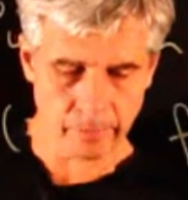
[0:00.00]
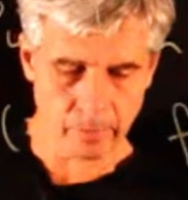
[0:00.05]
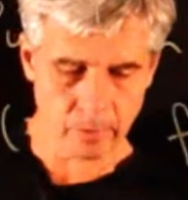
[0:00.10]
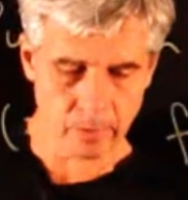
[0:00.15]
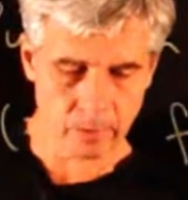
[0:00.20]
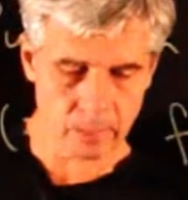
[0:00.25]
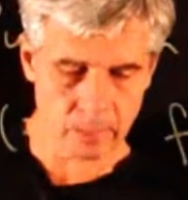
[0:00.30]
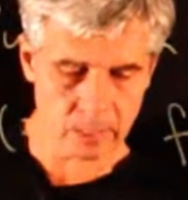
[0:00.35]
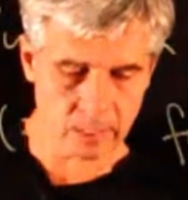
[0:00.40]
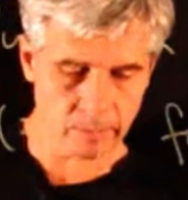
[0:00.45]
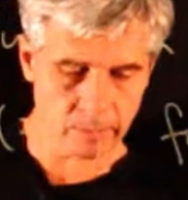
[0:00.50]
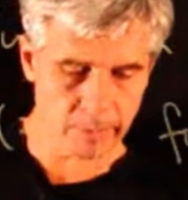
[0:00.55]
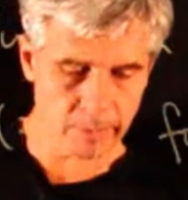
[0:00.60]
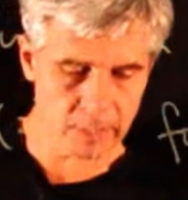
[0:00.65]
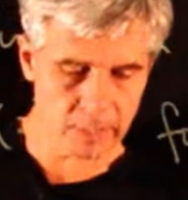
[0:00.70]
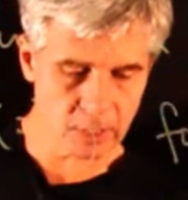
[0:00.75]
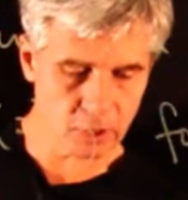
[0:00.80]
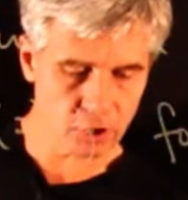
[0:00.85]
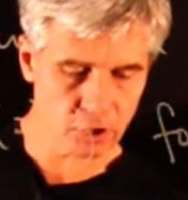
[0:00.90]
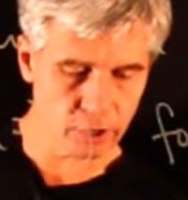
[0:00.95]
this
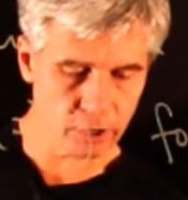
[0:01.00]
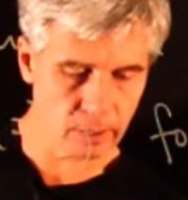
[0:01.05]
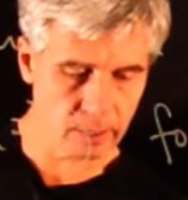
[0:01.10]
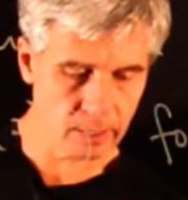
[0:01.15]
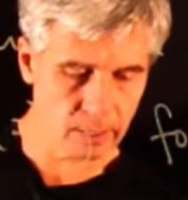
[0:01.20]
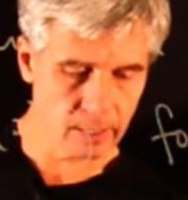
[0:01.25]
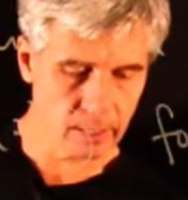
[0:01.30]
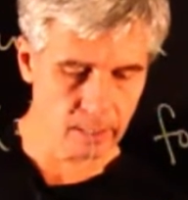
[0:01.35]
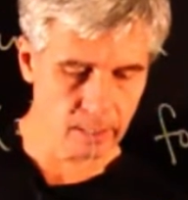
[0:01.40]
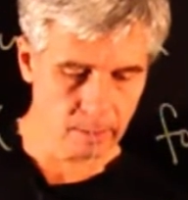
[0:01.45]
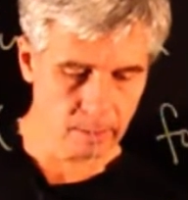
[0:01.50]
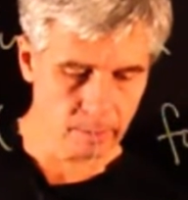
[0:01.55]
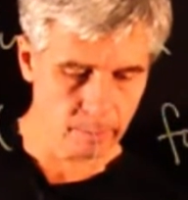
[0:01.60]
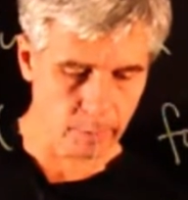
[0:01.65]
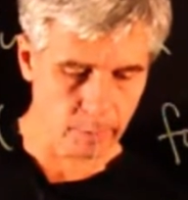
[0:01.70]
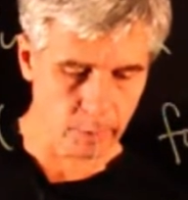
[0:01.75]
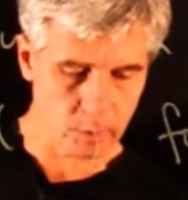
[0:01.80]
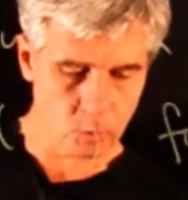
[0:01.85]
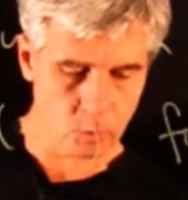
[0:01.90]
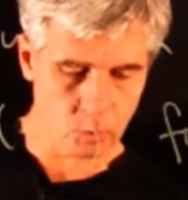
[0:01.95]
composition
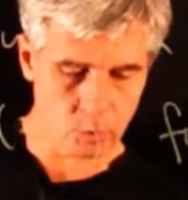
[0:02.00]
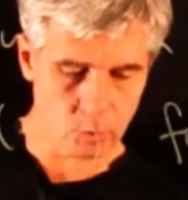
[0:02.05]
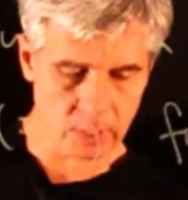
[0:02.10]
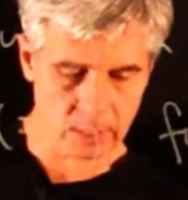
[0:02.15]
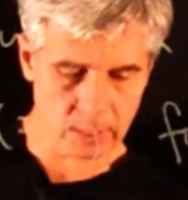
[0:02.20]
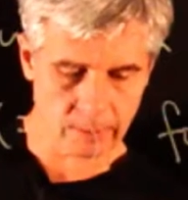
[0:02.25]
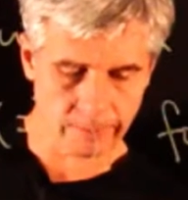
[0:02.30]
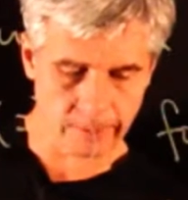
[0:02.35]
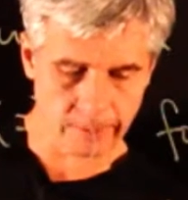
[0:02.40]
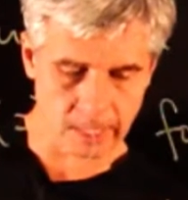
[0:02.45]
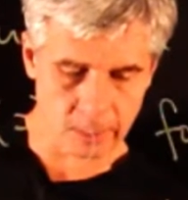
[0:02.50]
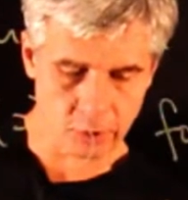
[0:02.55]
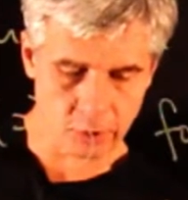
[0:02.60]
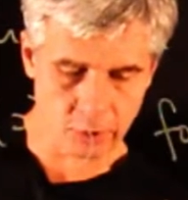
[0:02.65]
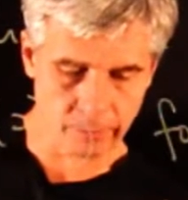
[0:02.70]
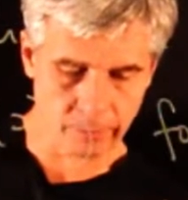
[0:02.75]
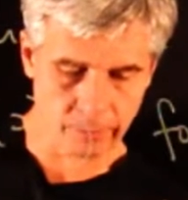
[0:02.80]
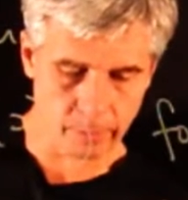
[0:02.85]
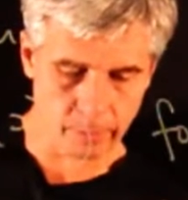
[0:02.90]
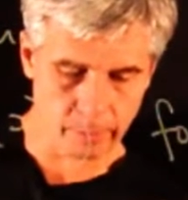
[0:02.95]
produces a
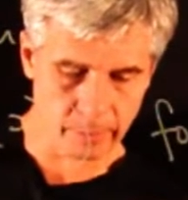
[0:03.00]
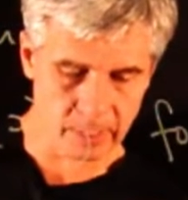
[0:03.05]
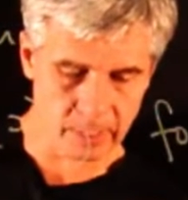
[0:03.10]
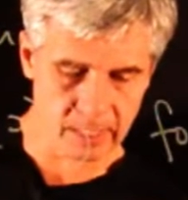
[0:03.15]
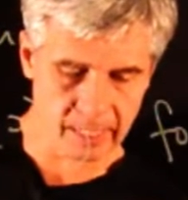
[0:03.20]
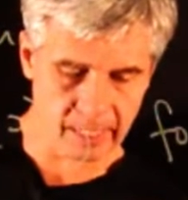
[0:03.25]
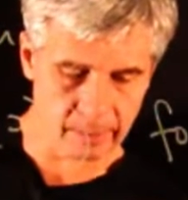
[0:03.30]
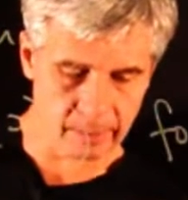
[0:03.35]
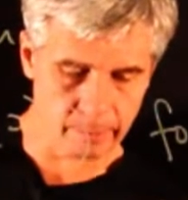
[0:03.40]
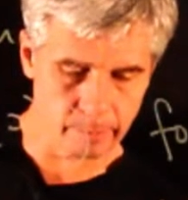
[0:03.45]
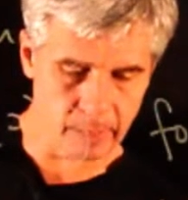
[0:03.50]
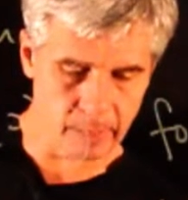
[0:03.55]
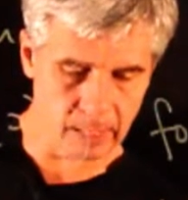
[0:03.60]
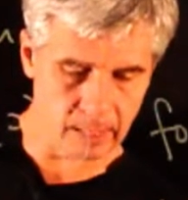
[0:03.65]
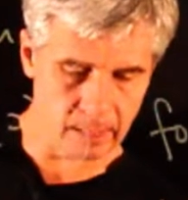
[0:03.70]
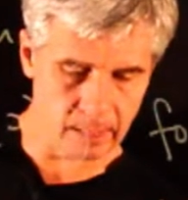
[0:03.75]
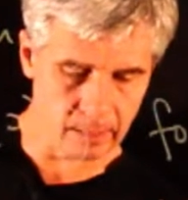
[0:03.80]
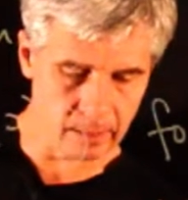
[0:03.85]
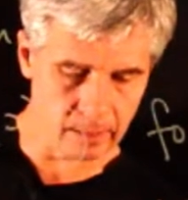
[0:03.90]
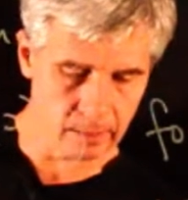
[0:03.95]
function from the set
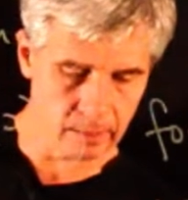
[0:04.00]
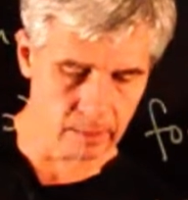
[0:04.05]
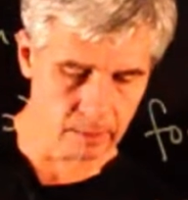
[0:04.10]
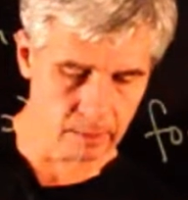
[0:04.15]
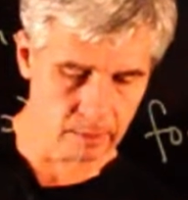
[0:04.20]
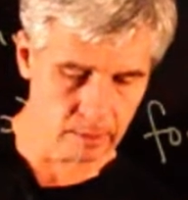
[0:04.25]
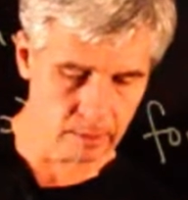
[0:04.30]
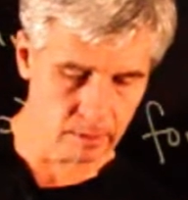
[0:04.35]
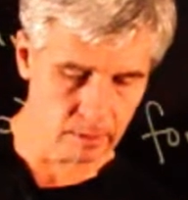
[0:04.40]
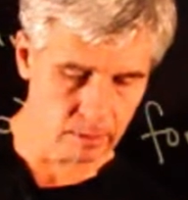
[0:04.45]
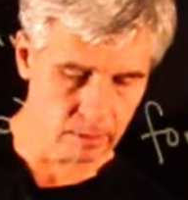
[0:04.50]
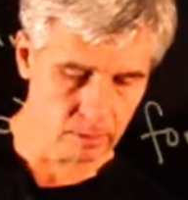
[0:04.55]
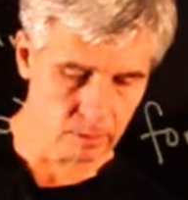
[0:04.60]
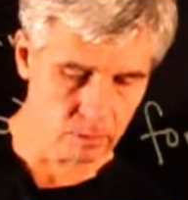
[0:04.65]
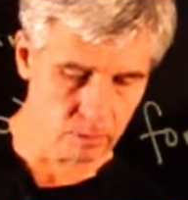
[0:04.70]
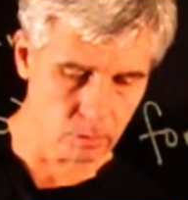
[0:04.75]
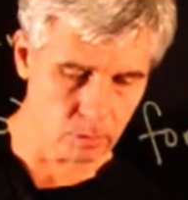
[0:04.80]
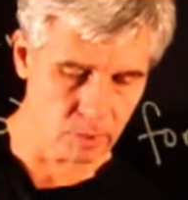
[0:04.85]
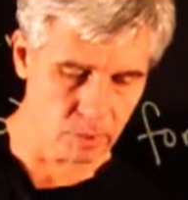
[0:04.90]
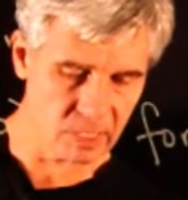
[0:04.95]
B
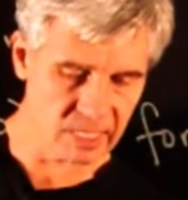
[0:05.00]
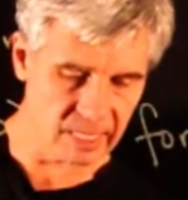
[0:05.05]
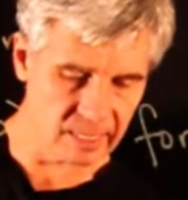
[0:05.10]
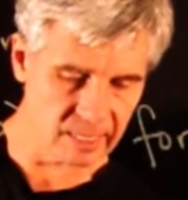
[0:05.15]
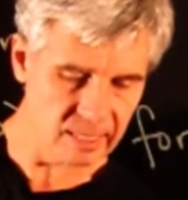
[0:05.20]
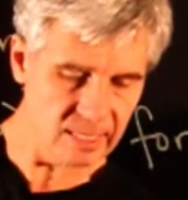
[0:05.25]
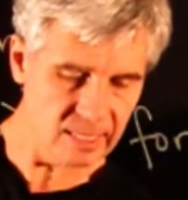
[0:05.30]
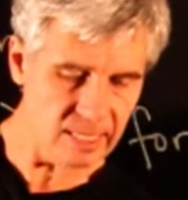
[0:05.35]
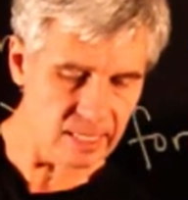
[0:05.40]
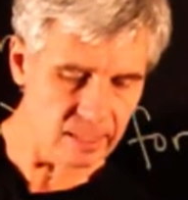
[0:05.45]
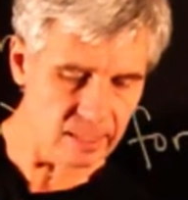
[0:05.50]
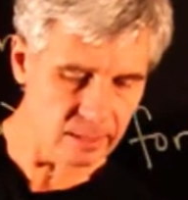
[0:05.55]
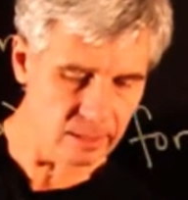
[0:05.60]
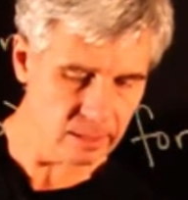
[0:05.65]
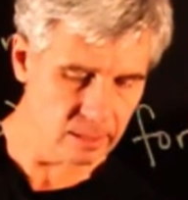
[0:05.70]
to the set D,